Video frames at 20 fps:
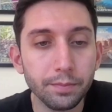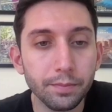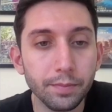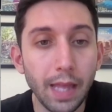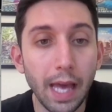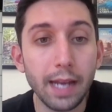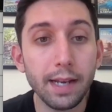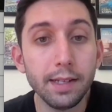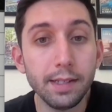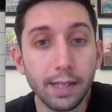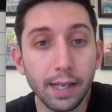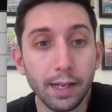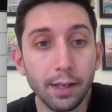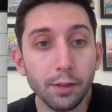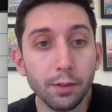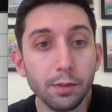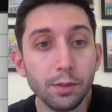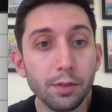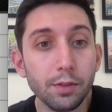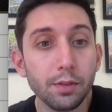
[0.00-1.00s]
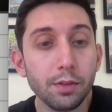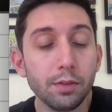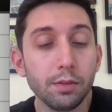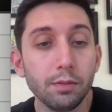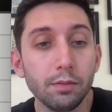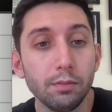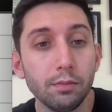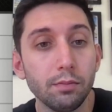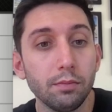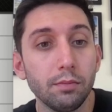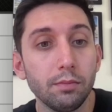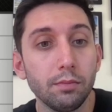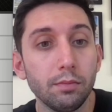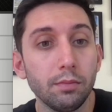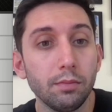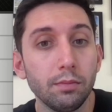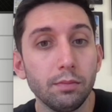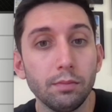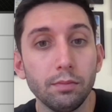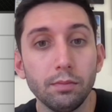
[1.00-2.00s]
That entails
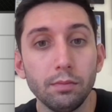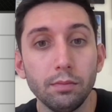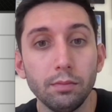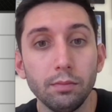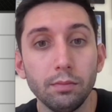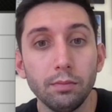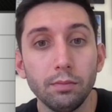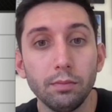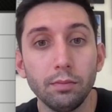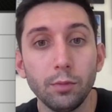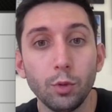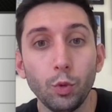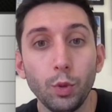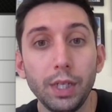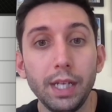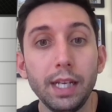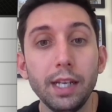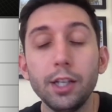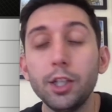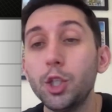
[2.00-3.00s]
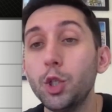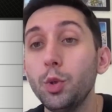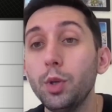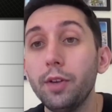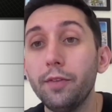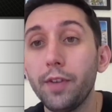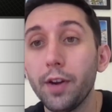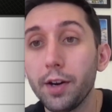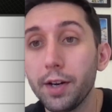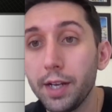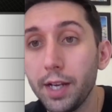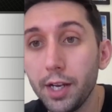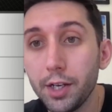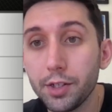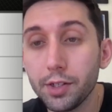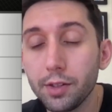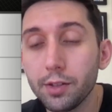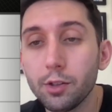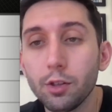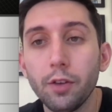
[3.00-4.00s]
we need intuitive
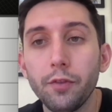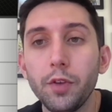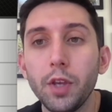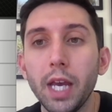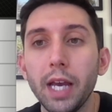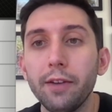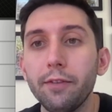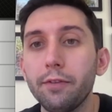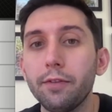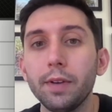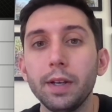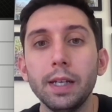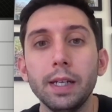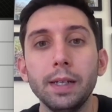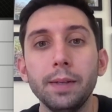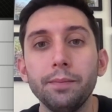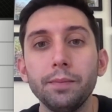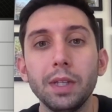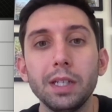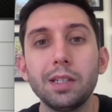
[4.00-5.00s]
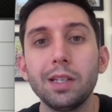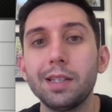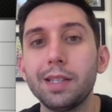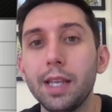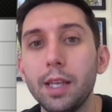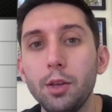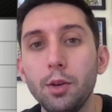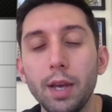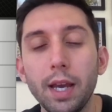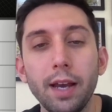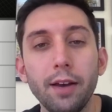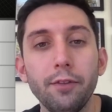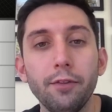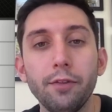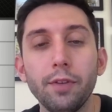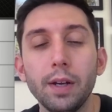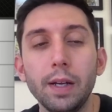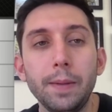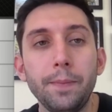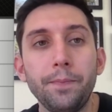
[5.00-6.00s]
variation. So if you have, let's just say you have
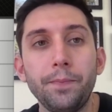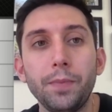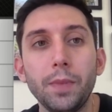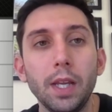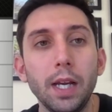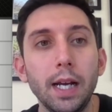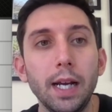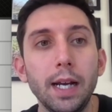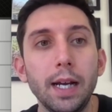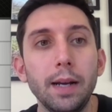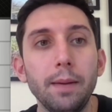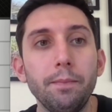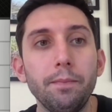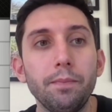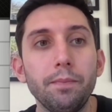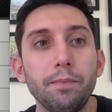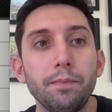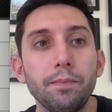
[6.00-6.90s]
um,